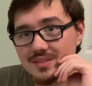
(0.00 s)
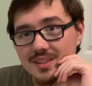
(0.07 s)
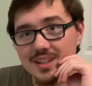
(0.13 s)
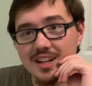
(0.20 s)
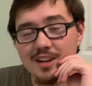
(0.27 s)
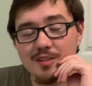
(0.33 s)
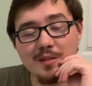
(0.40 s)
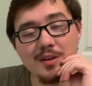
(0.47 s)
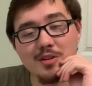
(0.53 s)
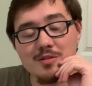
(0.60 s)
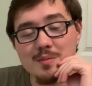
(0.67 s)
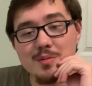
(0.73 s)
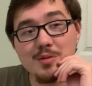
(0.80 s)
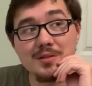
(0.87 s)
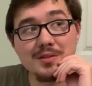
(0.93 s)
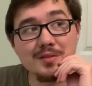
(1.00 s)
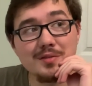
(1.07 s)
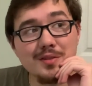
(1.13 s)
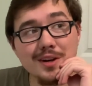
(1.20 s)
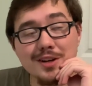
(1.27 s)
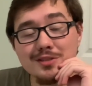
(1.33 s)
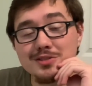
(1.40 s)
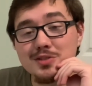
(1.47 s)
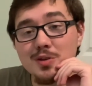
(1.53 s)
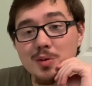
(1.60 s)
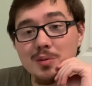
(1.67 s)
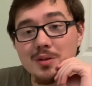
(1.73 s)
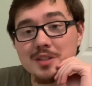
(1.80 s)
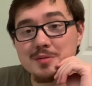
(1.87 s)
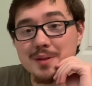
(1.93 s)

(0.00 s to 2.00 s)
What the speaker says: I don't remember what the final score was,